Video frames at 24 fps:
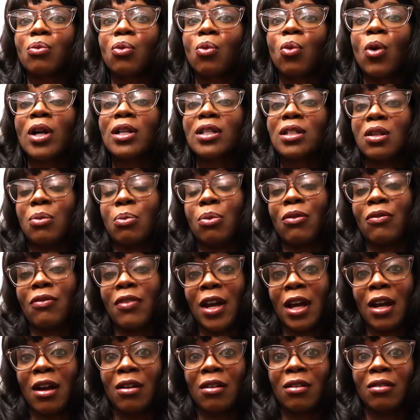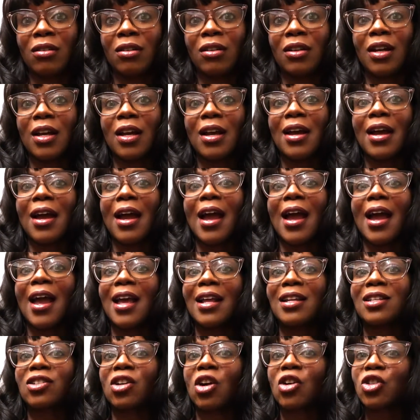wants to prevail
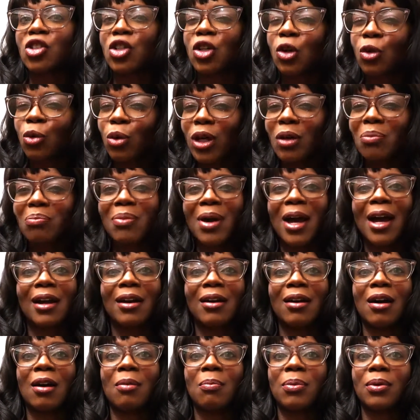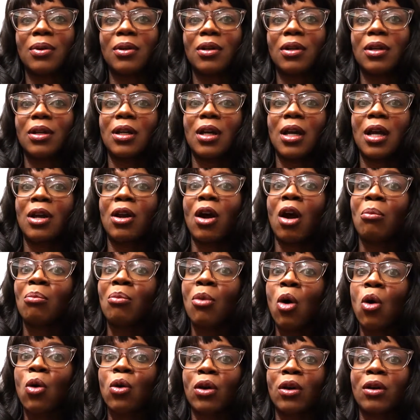and starts to creep back up in our
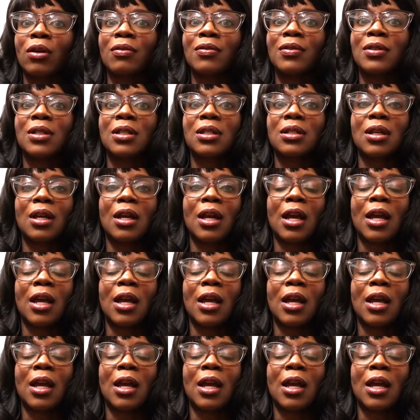motives,